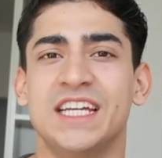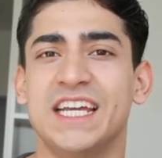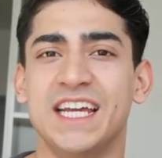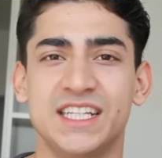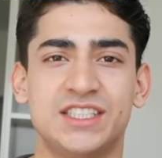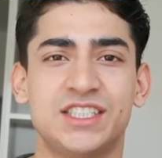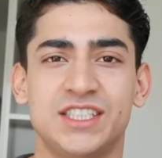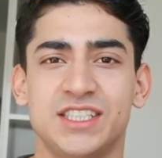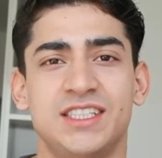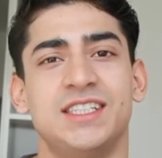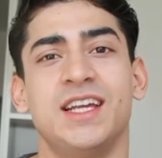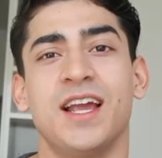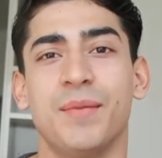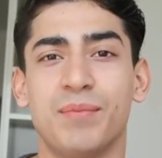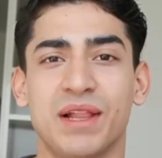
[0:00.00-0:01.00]

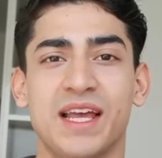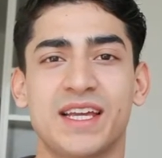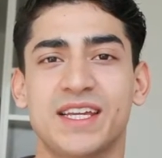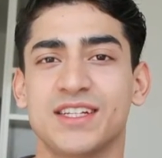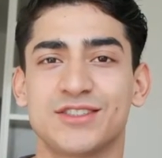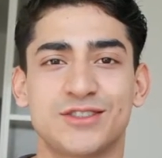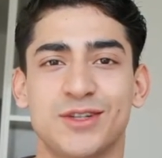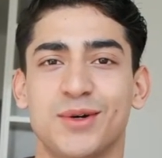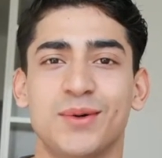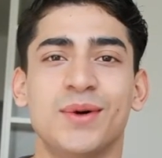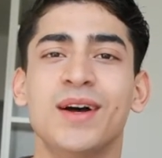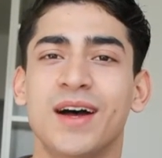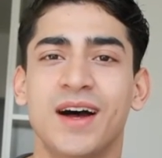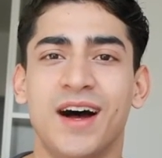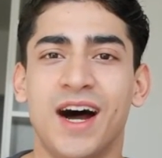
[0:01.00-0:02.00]
itchy blanket, so